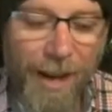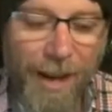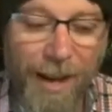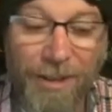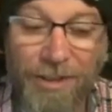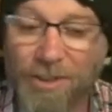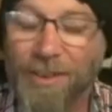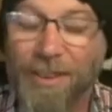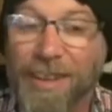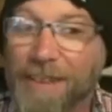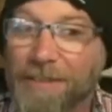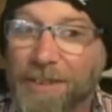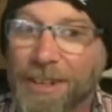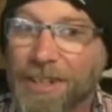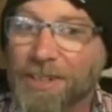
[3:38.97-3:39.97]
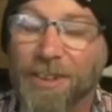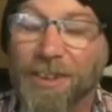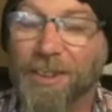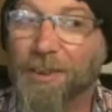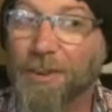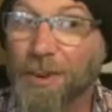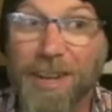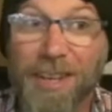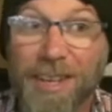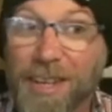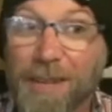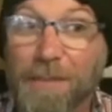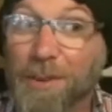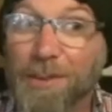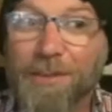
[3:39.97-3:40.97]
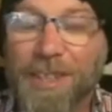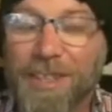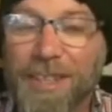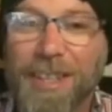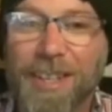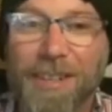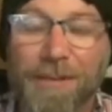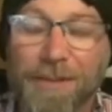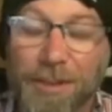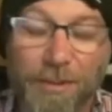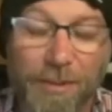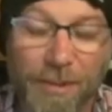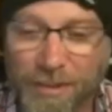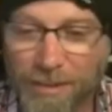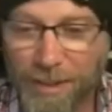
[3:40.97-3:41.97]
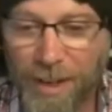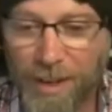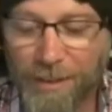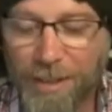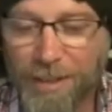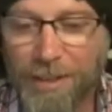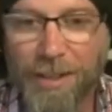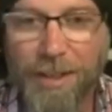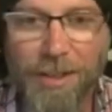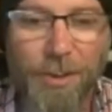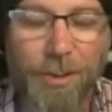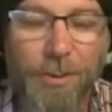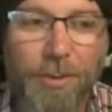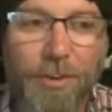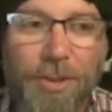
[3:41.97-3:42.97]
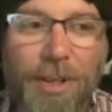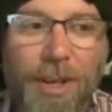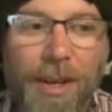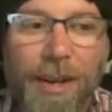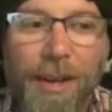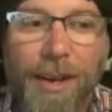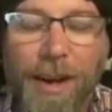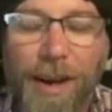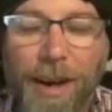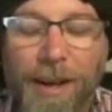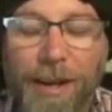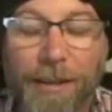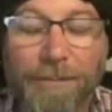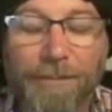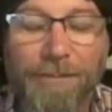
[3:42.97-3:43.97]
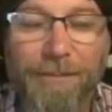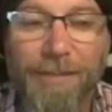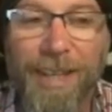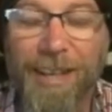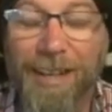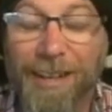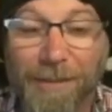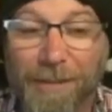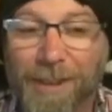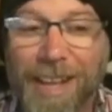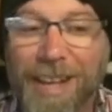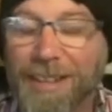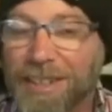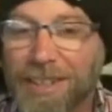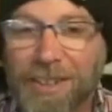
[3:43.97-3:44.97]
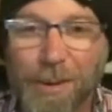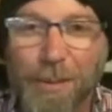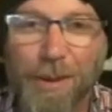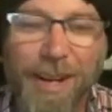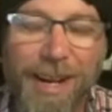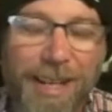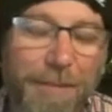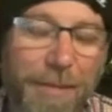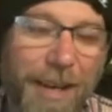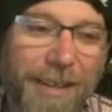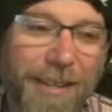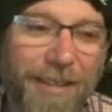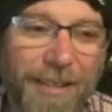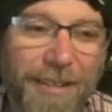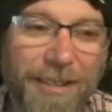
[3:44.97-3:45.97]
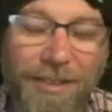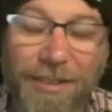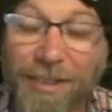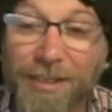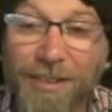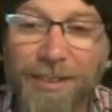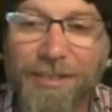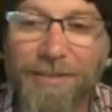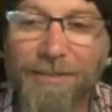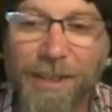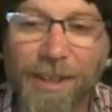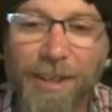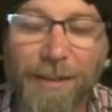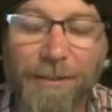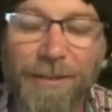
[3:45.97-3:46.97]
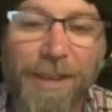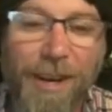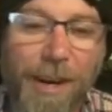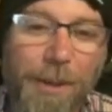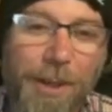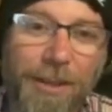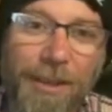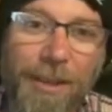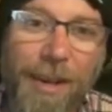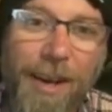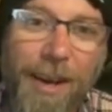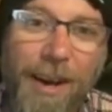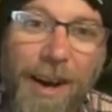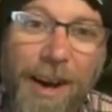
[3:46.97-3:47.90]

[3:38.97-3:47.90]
Uh, shortly after I started, the Karate Kid movies hit, which were obviously huge. Um, and I'm glad to see Cobra Kai's back because that series is fucking phenomenal. Yeah.